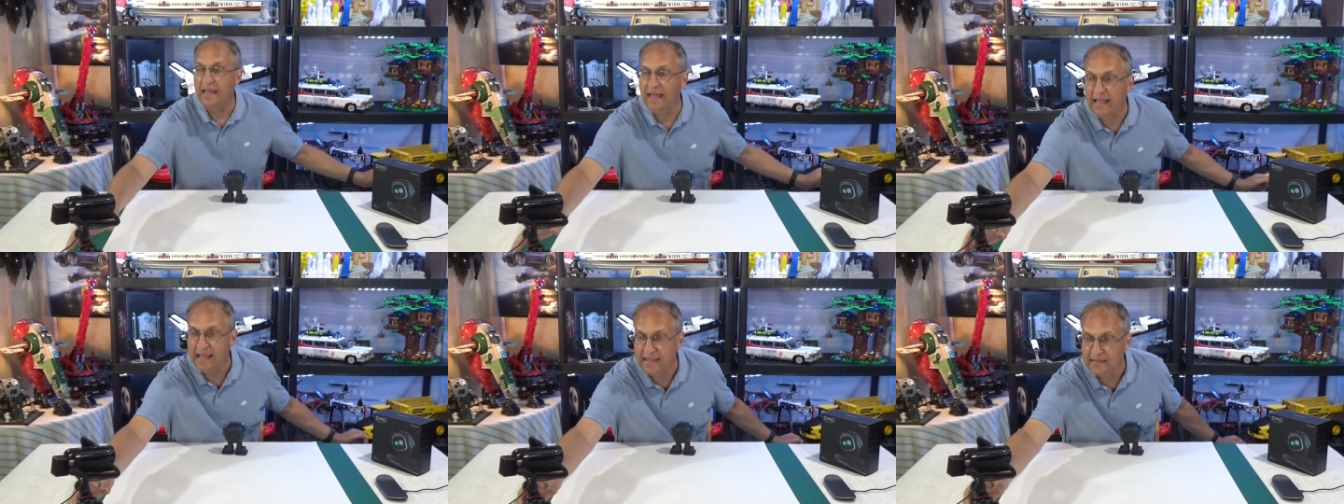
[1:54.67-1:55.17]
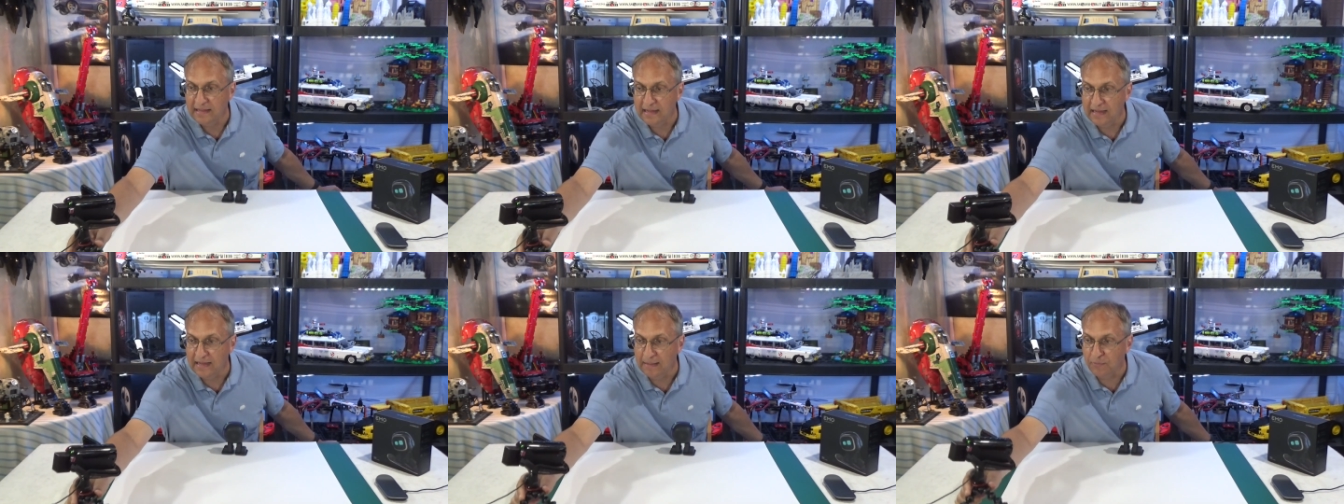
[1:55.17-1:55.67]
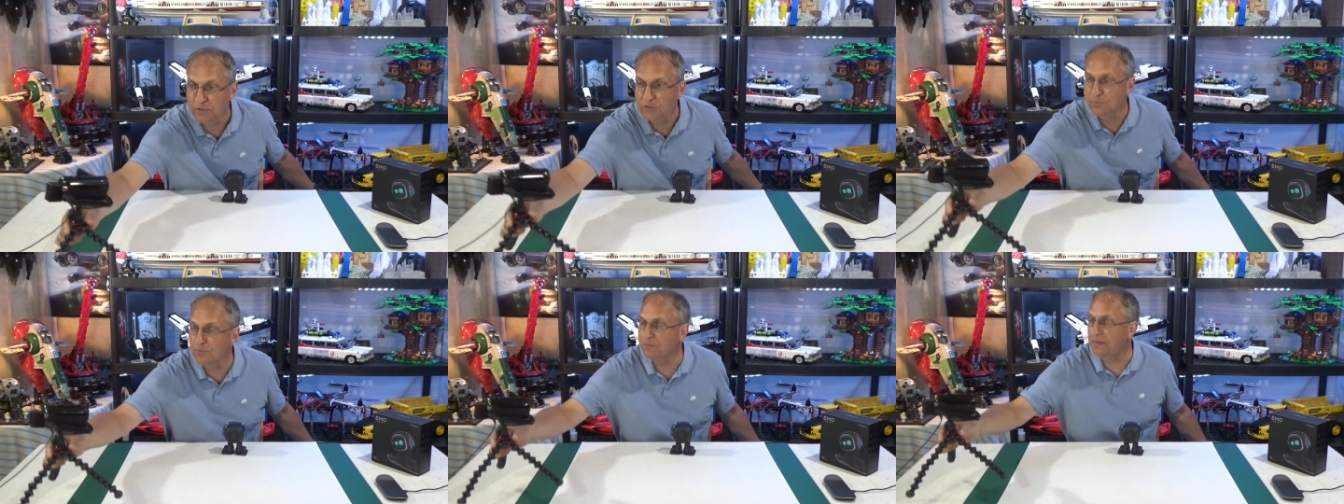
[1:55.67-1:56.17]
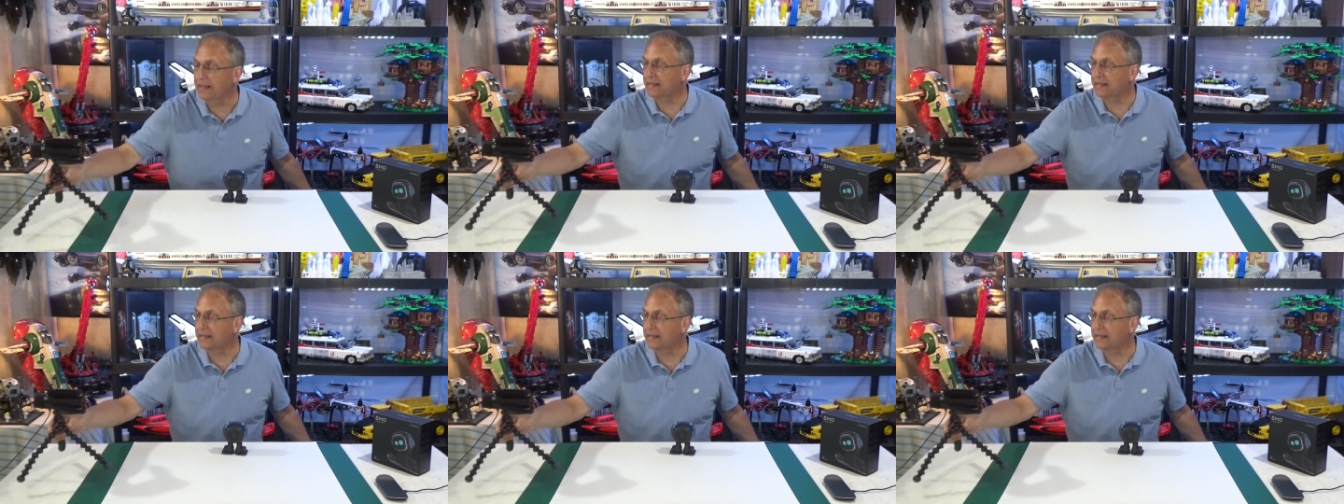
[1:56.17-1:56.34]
and I'm going to move my